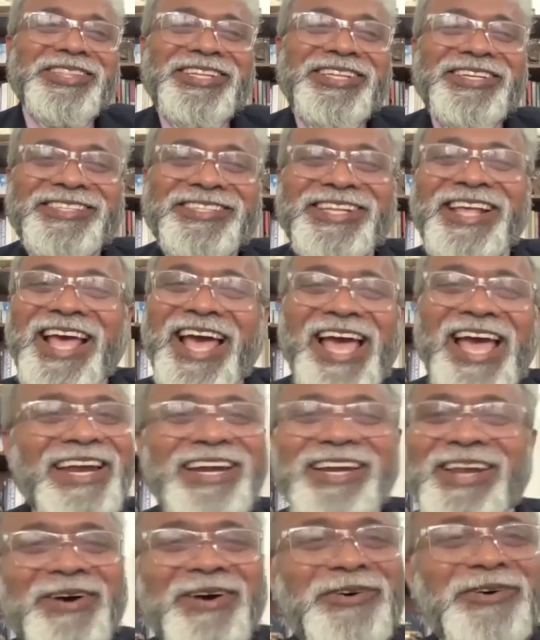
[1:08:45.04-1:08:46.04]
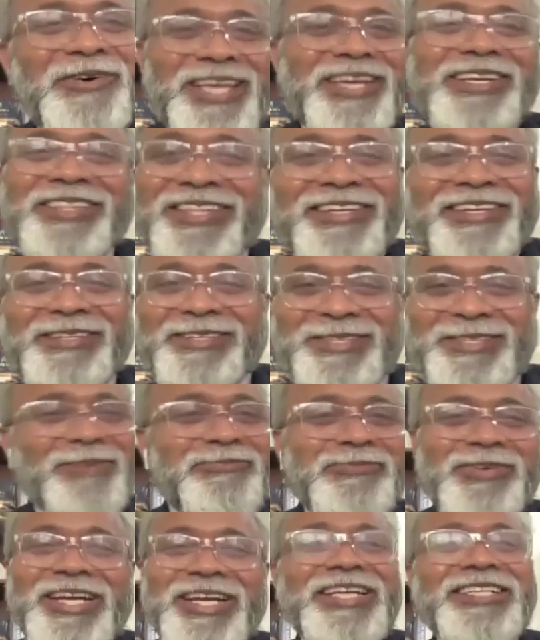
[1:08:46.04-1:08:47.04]
over this and now they, they
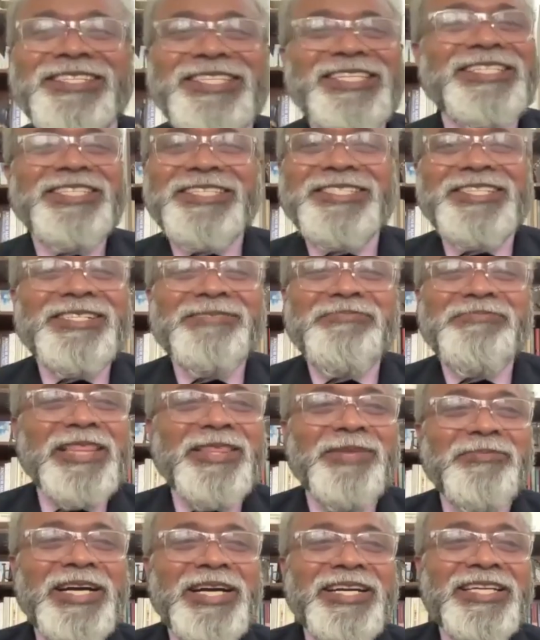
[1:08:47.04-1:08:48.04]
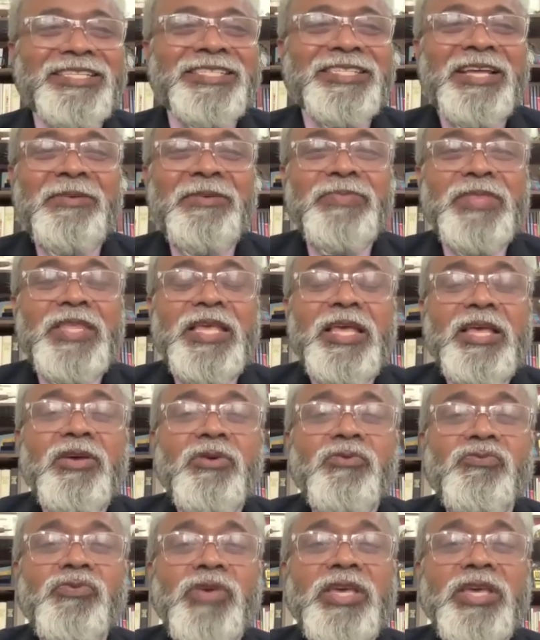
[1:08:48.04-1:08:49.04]
someone else teaches us mathematics
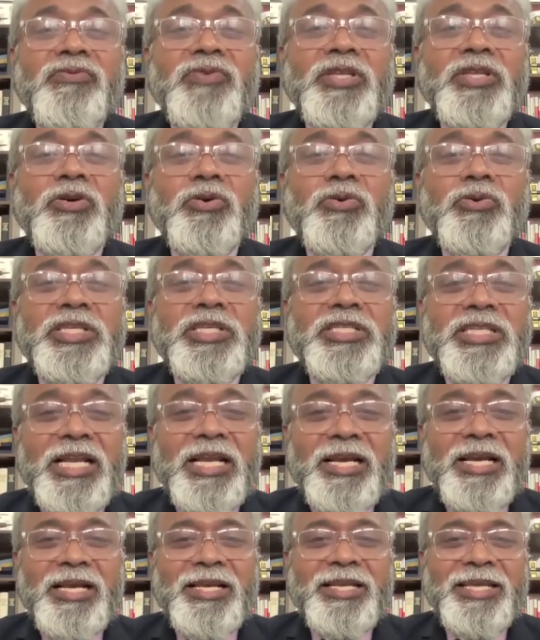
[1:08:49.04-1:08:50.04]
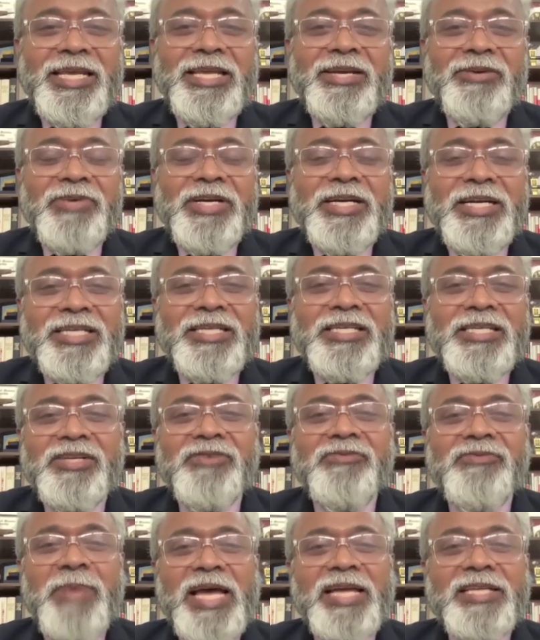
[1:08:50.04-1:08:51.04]
we were the original
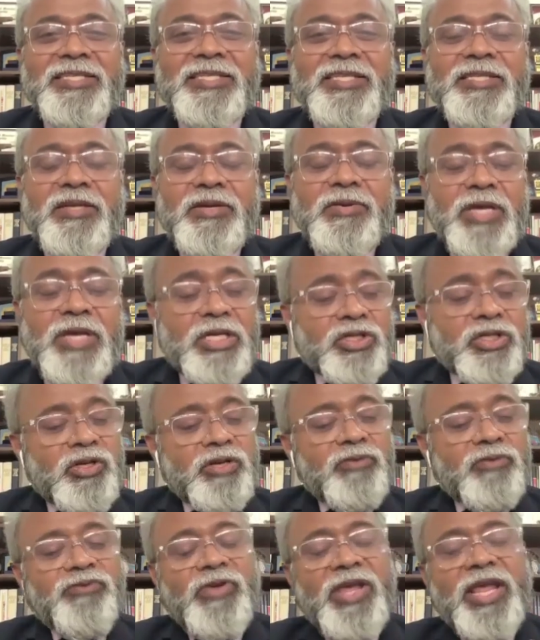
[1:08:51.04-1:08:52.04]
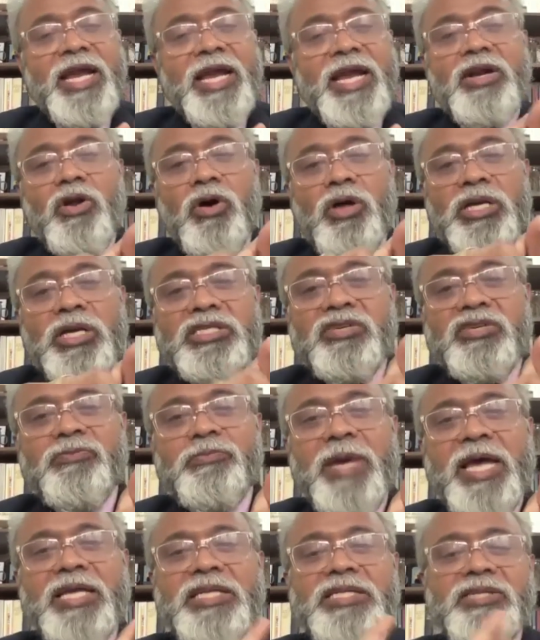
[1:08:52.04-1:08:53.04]
inventors of maths so if we had knowledge
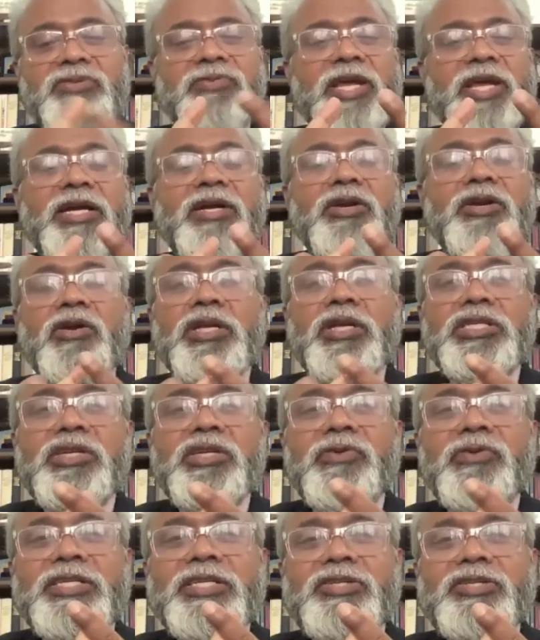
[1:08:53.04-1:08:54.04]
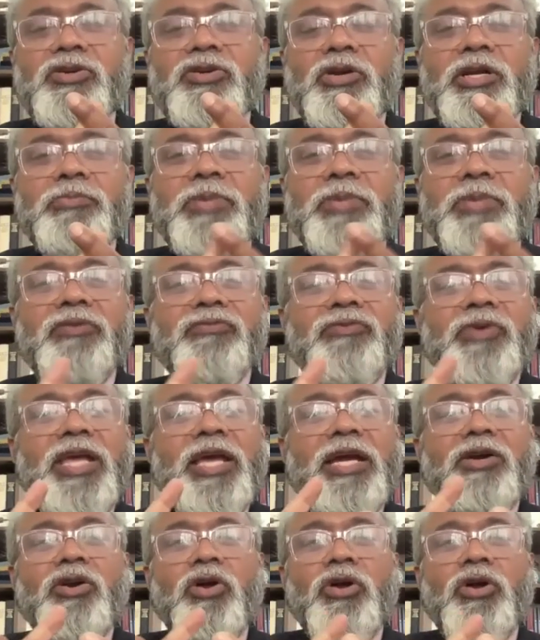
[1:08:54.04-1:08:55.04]
of maths, we had knowledge of astronomy,
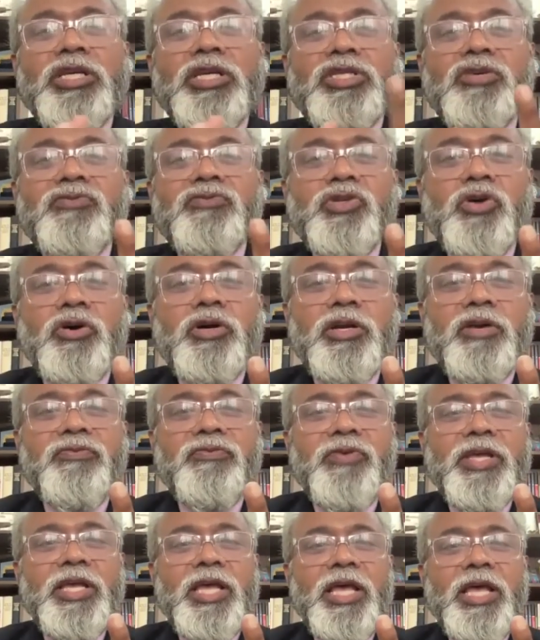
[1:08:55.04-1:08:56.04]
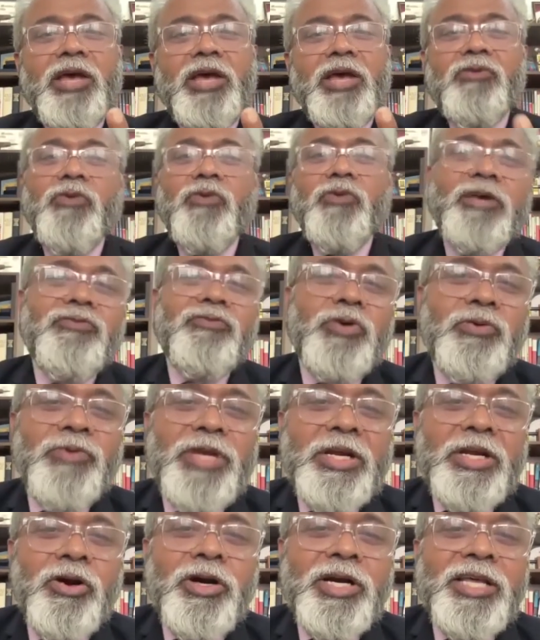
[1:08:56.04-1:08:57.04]
we had knowledge of geography, why would
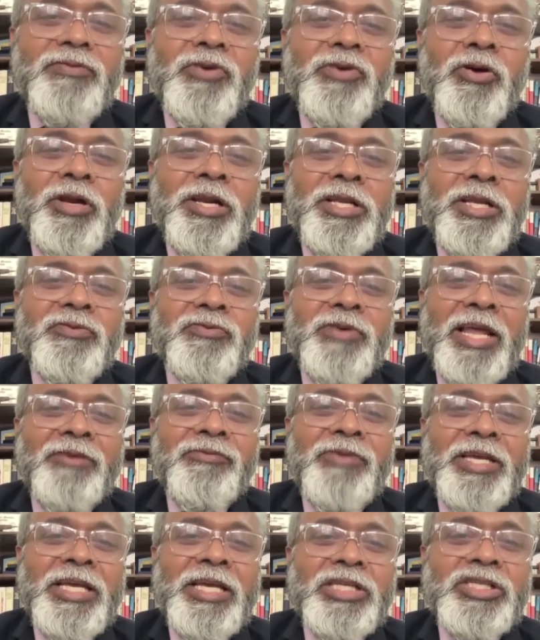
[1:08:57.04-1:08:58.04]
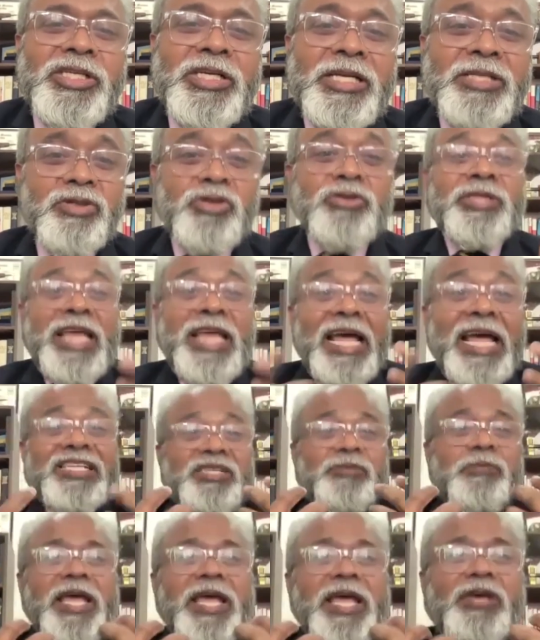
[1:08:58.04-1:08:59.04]
we not have knowledge of navigation? So
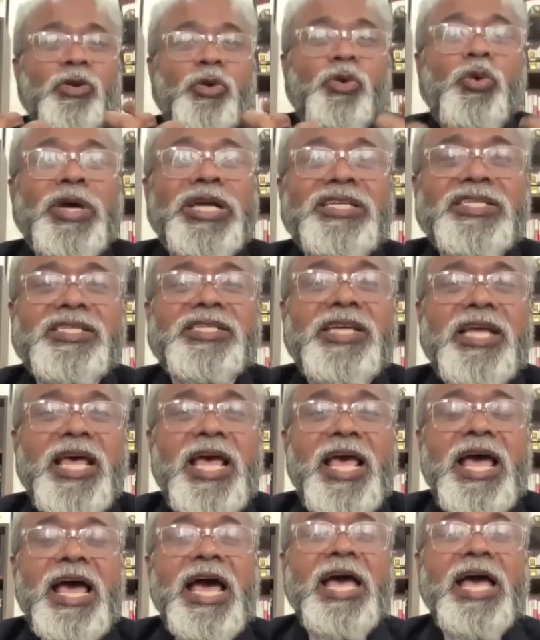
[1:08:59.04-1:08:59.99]
that's my quest.